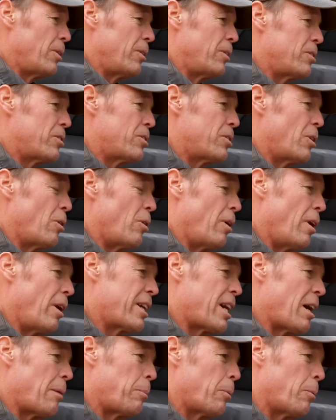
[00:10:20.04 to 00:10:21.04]
So a
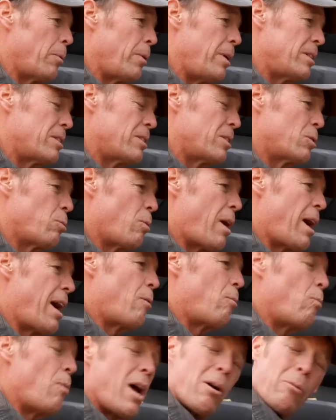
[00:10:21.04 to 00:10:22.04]
couple reasons why I
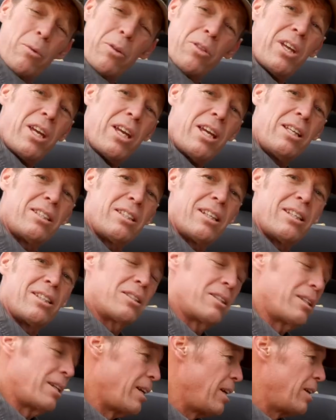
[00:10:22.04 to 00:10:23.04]
went with these
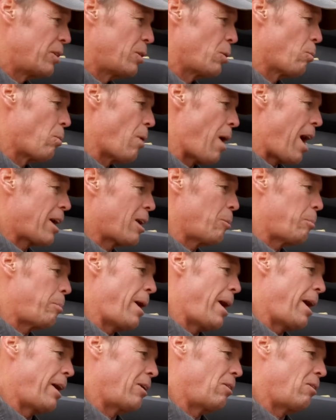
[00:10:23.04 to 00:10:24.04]
is the rocker
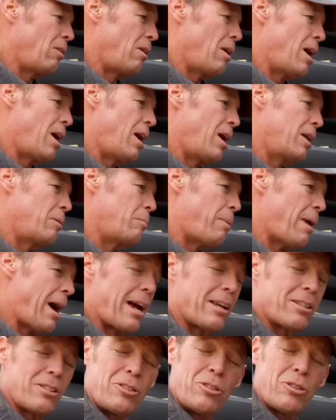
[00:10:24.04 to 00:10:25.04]
panel on the
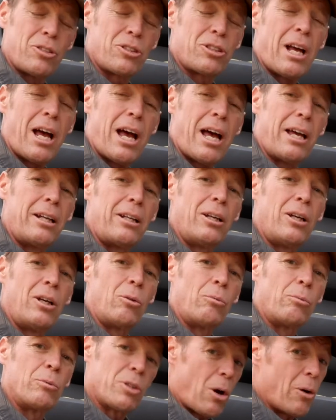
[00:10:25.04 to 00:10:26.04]
passenger side
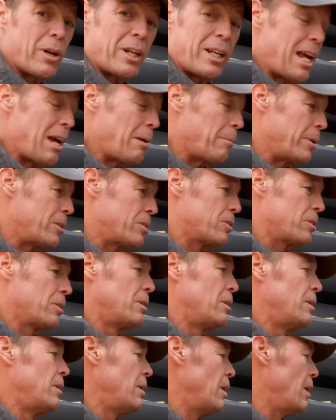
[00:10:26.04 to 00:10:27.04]
was already damaged.
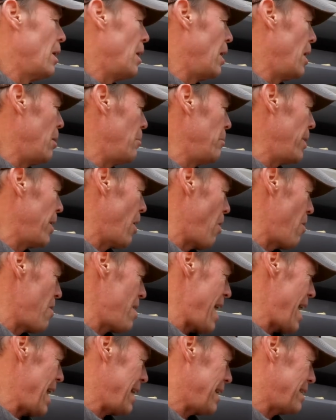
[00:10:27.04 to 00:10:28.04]
It already
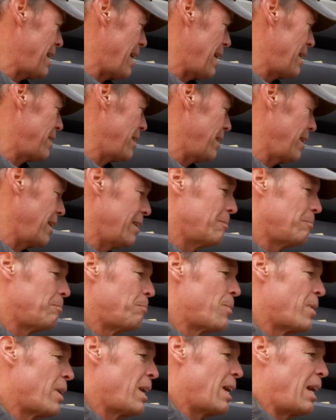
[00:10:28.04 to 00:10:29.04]
had a dent in it,
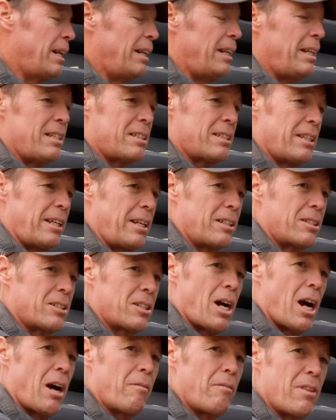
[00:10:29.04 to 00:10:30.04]
and these things
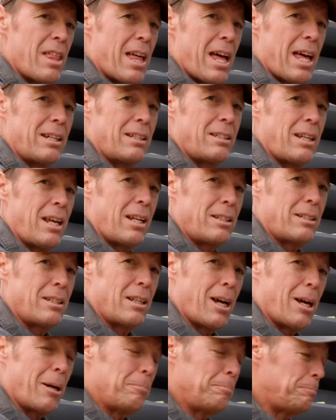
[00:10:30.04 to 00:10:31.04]
cover that dent
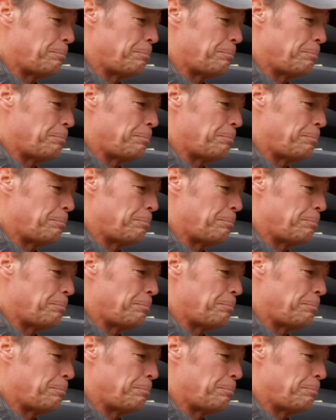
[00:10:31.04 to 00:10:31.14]
up